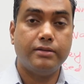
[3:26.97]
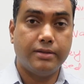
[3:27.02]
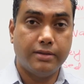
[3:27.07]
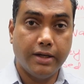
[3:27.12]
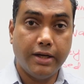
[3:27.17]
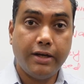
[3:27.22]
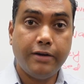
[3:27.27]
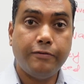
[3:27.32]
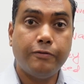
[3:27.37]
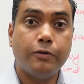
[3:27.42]

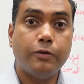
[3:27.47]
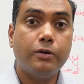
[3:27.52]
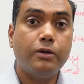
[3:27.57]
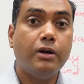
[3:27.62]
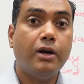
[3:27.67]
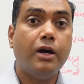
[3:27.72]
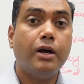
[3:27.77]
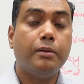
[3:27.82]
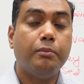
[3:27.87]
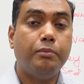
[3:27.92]
Therefore,
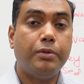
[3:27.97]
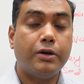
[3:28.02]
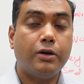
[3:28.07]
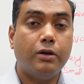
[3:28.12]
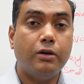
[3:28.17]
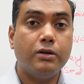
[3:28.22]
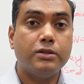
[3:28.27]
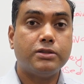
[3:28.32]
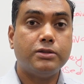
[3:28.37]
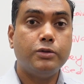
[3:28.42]

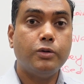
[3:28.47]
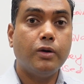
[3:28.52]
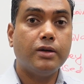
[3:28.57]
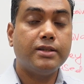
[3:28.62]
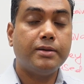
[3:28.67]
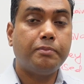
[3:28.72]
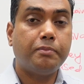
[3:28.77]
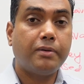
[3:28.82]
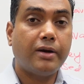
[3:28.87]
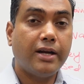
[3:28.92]
because you are
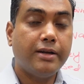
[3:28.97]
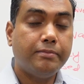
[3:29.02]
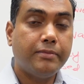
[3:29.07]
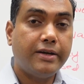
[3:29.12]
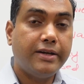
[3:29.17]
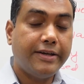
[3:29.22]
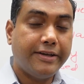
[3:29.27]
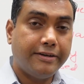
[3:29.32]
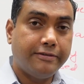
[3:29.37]
the primary